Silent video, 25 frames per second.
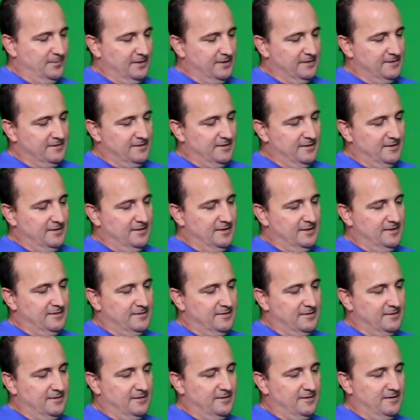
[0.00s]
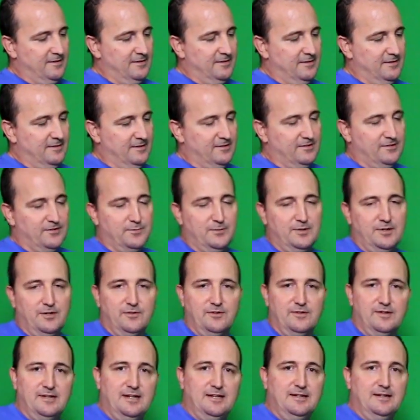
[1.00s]
Like I said, it's, it's three
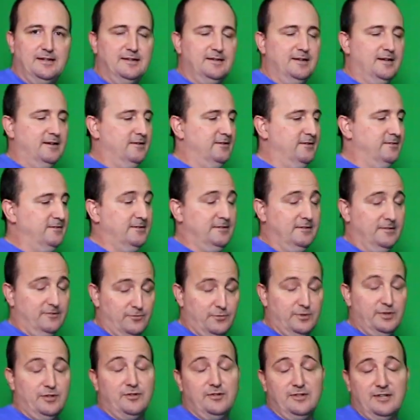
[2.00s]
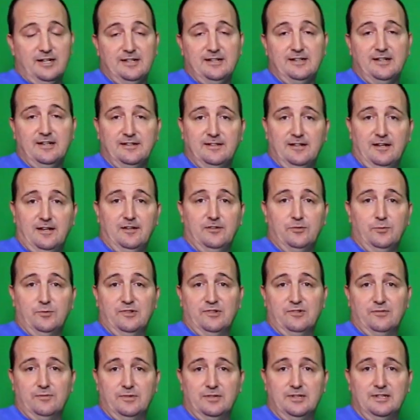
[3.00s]
hundred ninety-nine dollars, three hundred ninety-nine dollars,
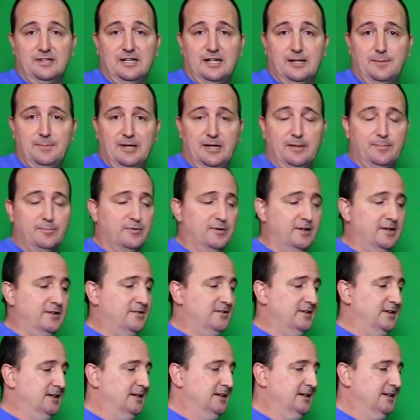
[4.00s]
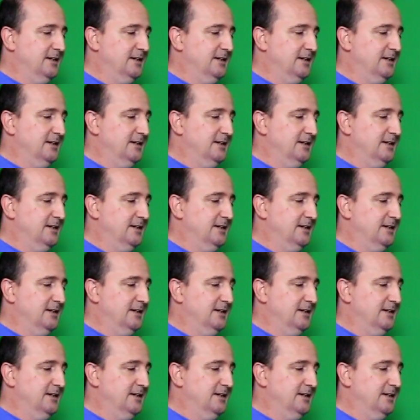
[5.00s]
which is really not a bad price.